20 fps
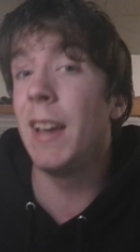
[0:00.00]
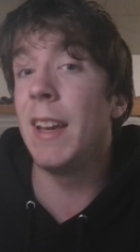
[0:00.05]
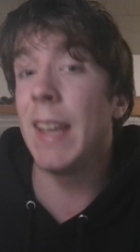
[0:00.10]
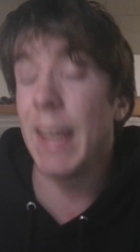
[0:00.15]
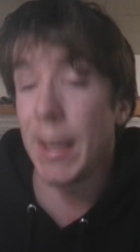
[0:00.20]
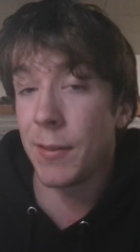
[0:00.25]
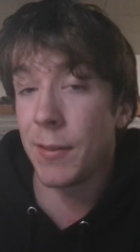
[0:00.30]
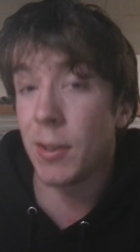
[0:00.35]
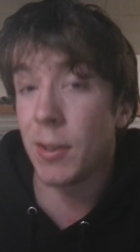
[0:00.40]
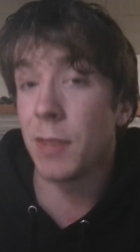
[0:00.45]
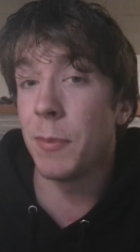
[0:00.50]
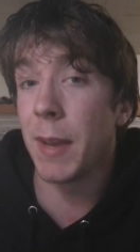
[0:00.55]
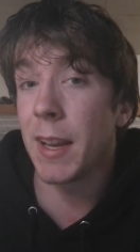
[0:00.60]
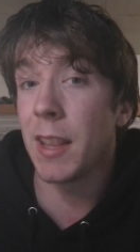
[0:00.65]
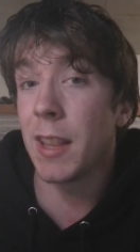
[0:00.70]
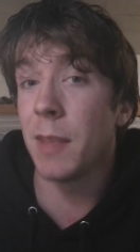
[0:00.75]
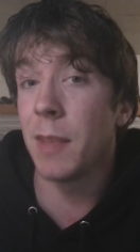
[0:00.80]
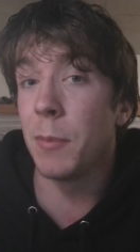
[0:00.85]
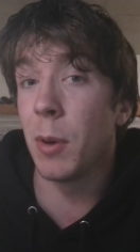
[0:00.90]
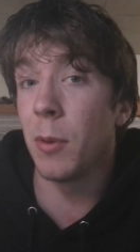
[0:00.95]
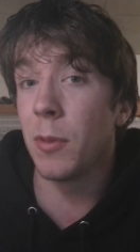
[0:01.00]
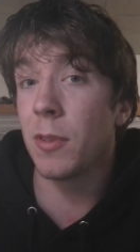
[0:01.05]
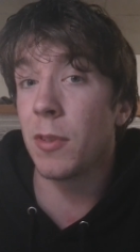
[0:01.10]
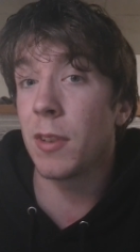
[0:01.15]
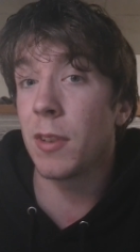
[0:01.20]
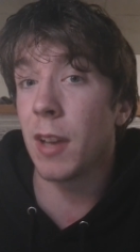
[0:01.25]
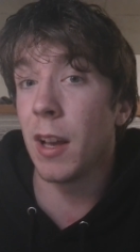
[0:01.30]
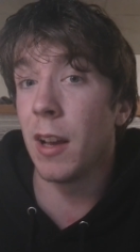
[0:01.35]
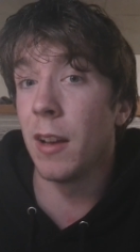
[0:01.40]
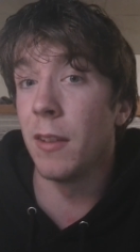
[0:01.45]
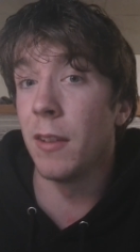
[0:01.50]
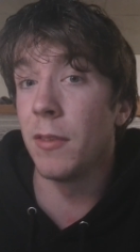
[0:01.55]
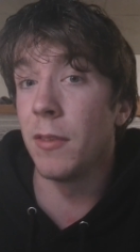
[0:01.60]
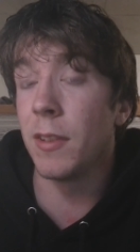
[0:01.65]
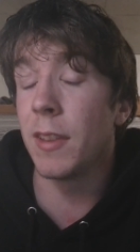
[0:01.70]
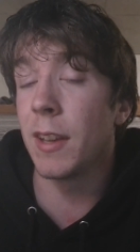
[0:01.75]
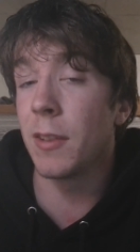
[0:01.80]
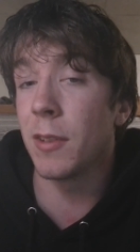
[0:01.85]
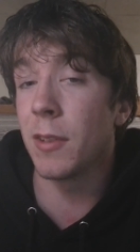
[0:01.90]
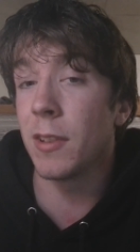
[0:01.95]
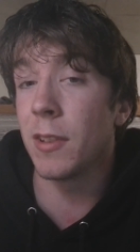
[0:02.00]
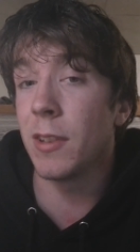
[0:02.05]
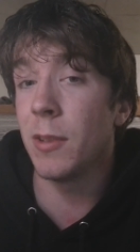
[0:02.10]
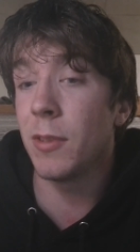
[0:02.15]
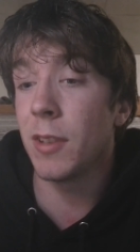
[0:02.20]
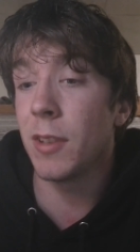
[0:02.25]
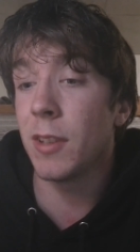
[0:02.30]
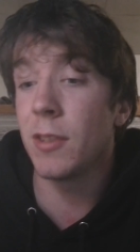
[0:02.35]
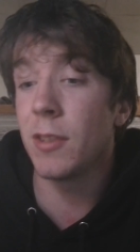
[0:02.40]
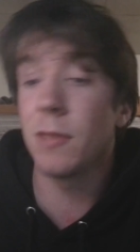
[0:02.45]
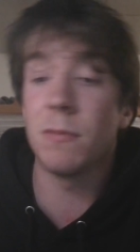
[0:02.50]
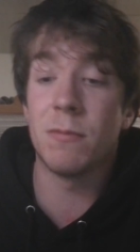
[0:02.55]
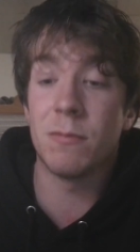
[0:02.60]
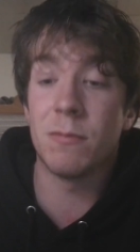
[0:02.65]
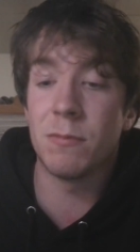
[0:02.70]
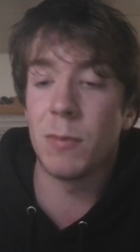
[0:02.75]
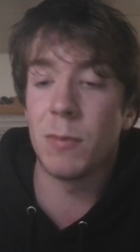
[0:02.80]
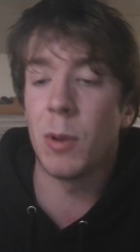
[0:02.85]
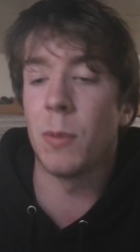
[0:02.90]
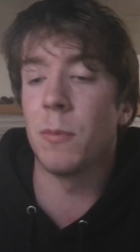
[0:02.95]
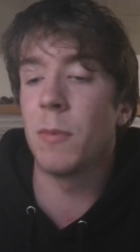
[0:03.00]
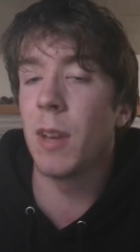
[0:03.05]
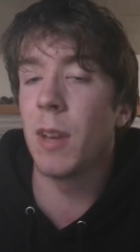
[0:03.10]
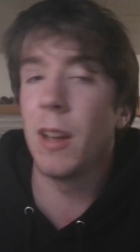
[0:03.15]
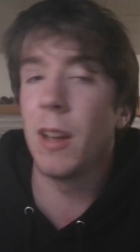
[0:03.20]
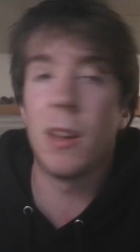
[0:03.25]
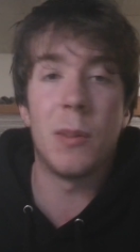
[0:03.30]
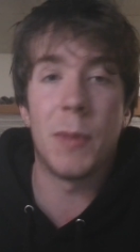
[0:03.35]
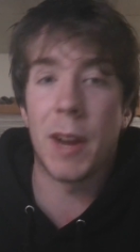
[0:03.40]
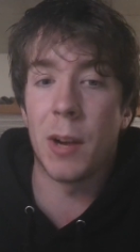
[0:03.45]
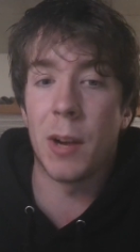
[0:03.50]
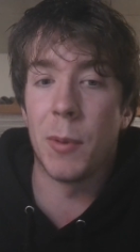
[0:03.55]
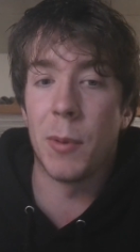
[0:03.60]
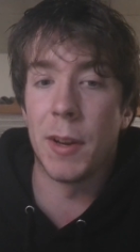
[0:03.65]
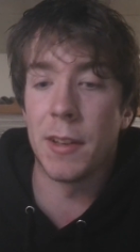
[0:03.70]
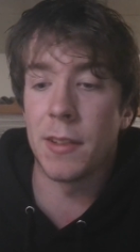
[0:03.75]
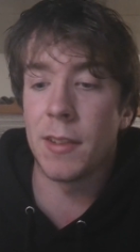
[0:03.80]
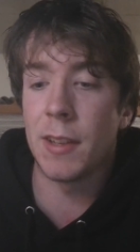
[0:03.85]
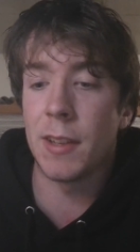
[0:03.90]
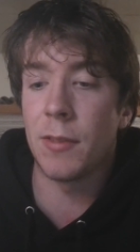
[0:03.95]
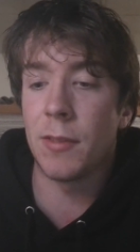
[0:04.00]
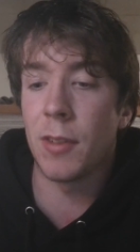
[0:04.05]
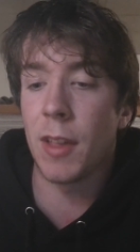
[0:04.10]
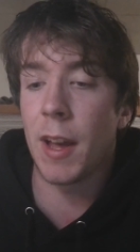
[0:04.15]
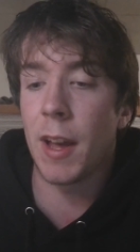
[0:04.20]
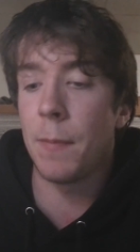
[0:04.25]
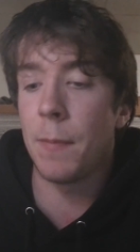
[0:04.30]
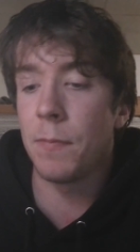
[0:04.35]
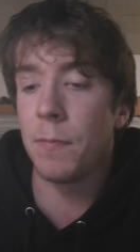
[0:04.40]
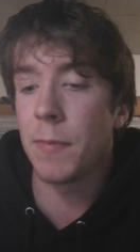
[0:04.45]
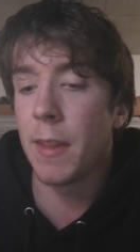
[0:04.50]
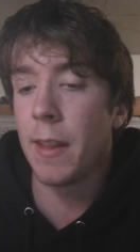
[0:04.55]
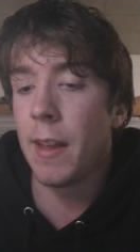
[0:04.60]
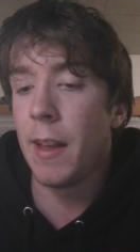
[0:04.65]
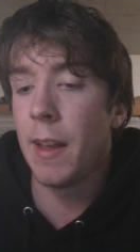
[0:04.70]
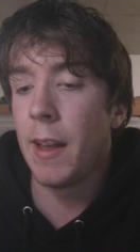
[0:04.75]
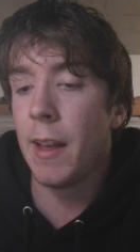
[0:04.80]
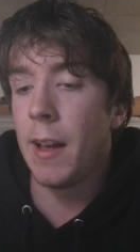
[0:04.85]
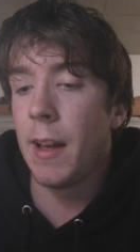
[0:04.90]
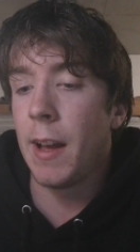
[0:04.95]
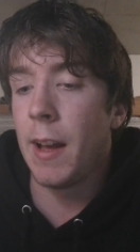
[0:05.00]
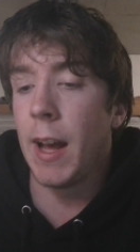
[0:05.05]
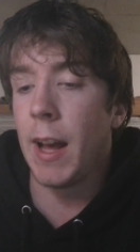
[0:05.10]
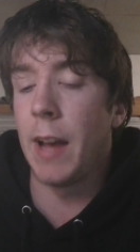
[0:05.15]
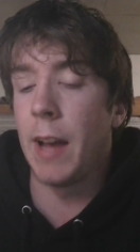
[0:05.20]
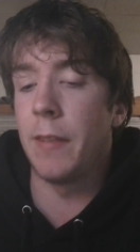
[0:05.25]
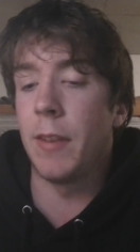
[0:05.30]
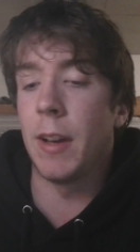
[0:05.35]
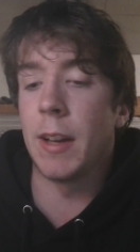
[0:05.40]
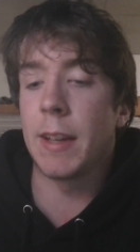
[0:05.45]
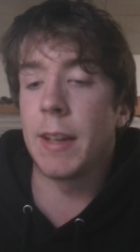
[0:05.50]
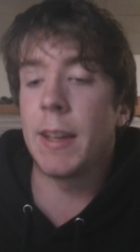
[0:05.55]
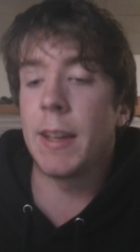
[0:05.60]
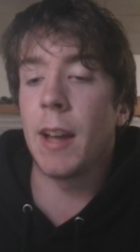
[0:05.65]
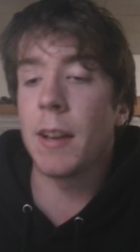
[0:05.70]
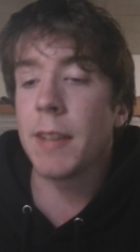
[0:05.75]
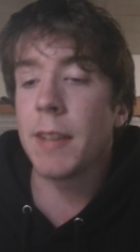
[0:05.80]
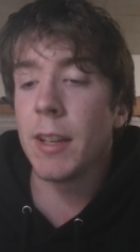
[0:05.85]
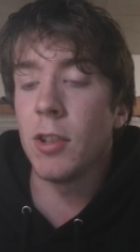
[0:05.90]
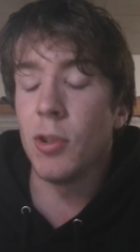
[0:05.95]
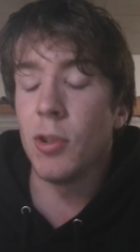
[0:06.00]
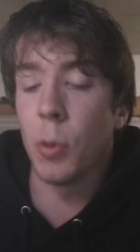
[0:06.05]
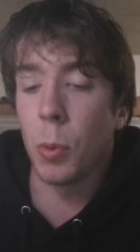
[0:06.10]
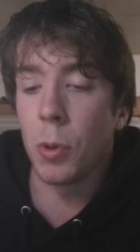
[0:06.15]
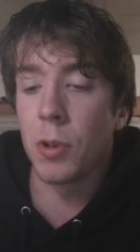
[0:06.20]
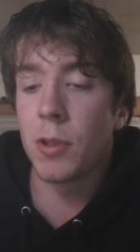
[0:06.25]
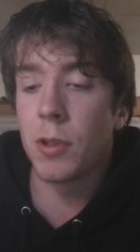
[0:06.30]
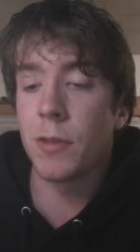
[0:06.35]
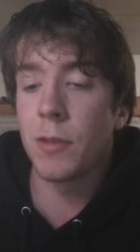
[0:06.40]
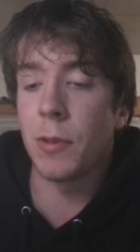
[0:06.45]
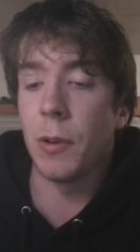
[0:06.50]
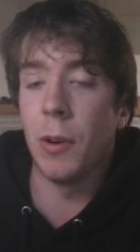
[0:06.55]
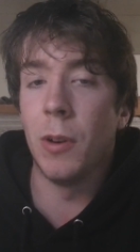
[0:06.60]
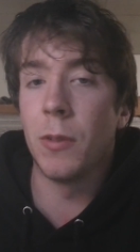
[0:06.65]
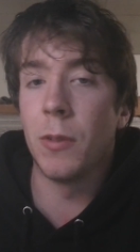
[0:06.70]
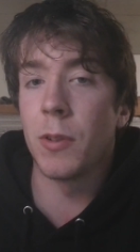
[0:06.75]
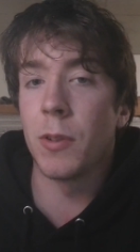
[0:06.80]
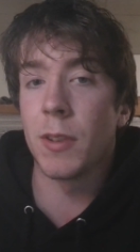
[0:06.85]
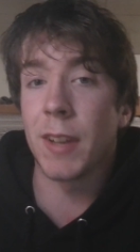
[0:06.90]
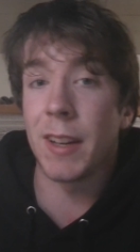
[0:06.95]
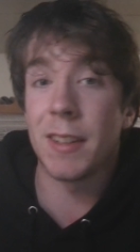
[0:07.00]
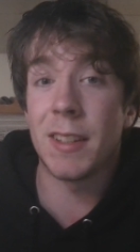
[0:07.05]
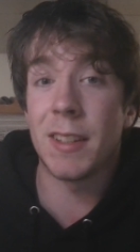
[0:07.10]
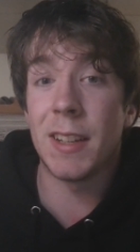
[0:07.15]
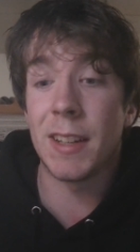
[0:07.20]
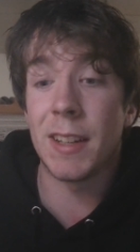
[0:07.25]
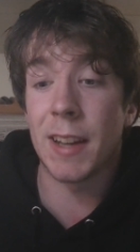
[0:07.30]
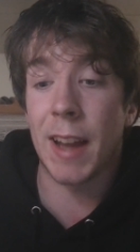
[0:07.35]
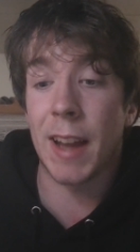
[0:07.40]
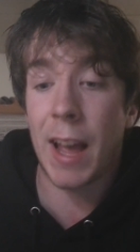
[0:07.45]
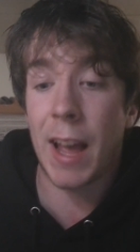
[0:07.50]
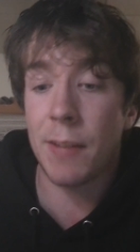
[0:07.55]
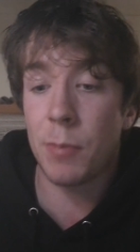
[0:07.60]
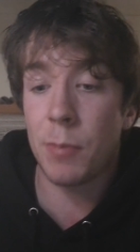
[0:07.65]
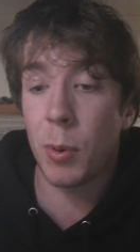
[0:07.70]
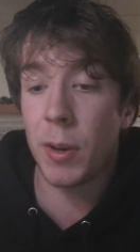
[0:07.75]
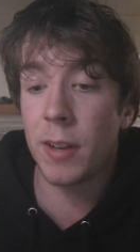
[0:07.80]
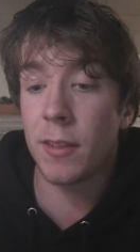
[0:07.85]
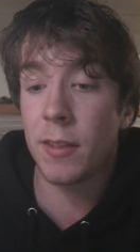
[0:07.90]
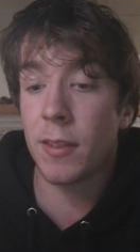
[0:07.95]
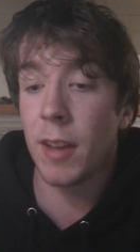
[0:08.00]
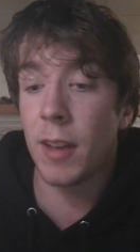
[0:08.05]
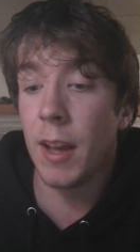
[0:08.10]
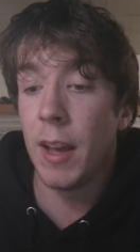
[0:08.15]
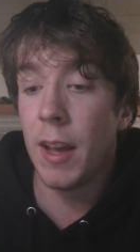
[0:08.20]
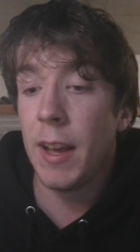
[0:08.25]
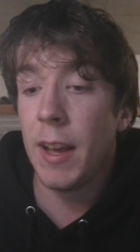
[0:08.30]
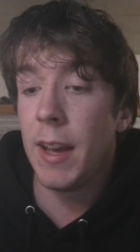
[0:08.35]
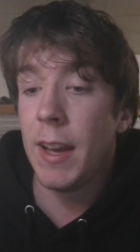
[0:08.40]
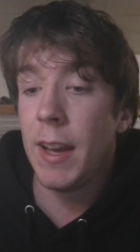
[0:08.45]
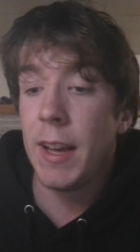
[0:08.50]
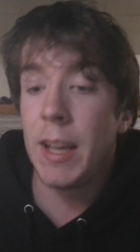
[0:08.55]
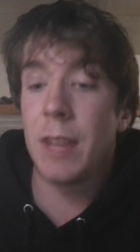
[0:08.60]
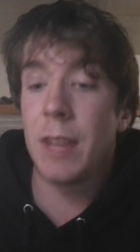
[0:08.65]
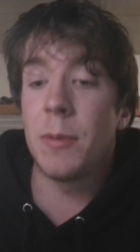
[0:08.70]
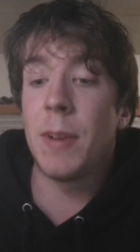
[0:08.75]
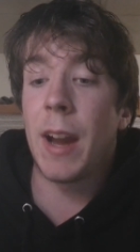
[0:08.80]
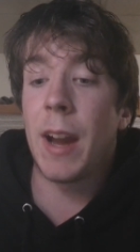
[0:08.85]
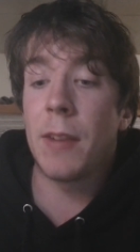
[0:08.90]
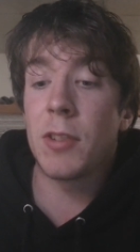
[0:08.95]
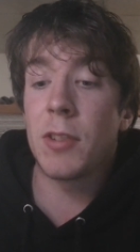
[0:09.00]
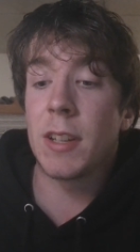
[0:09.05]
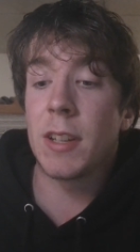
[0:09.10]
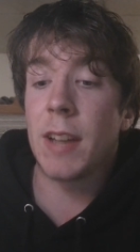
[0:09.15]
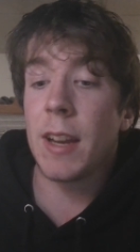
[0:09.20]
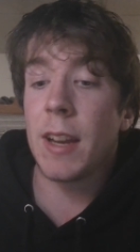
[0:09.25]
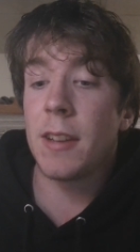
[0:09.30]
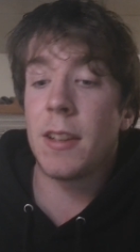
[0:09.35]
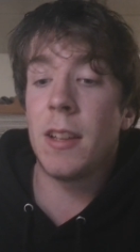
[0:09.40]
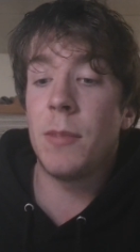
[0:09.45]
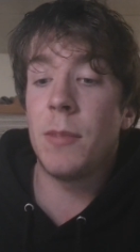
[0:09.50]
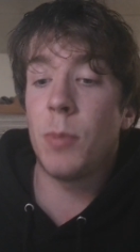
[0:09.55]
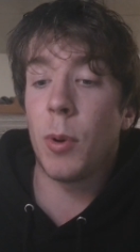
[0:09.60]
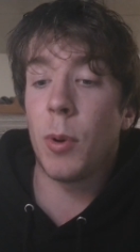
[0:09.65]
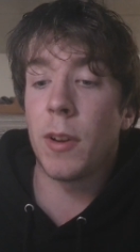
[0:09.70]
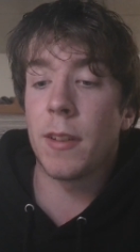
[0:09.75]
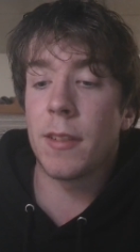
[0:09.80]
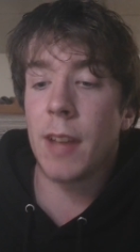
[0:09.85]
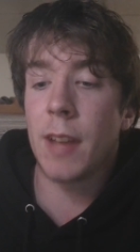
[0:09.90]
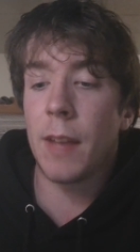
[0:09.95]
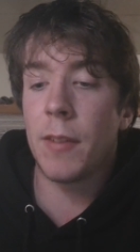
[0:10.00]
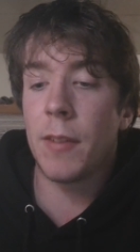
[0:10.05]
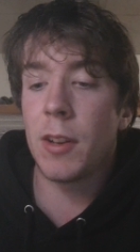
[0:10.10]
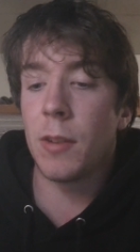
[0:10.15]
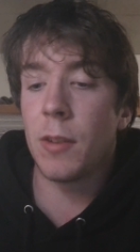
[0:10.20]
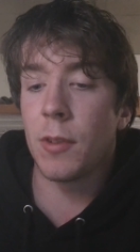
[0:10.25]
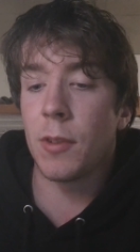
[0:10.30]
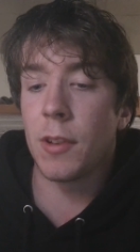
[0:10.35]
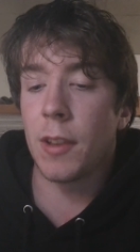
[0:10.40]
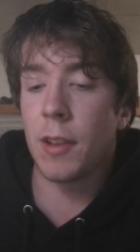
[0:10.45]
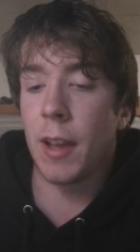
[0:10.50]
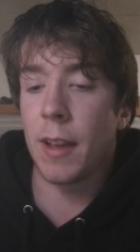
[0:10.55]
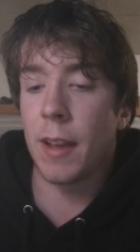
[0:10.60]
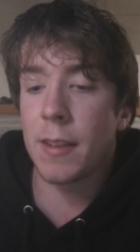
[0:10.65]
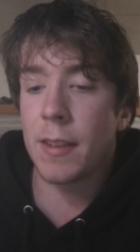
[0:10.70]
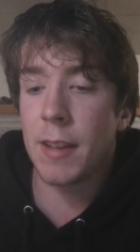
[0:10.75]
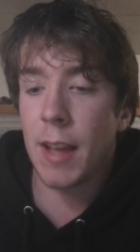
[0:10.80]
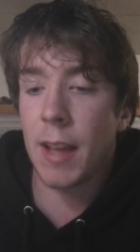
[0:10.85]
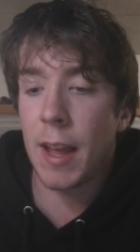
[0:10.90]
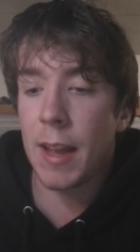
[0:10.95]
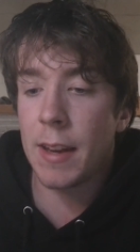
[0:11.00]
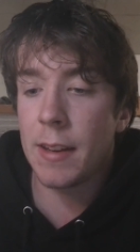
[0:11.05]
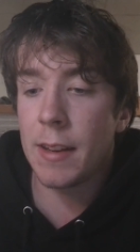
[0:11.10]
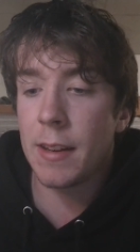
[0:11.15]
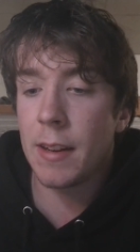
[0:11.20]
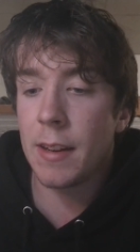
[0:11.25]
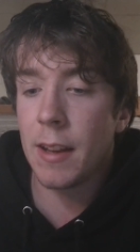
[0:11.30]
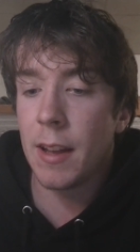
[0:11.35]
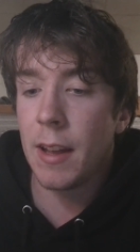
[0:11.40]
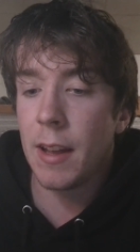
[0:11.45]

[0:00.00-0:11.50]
if he's making the most of his increased usage, but we got to wait to see for that. I have uh, Keyonte George for over 19 and a half points. He's been averaging 19.7 over his last 10,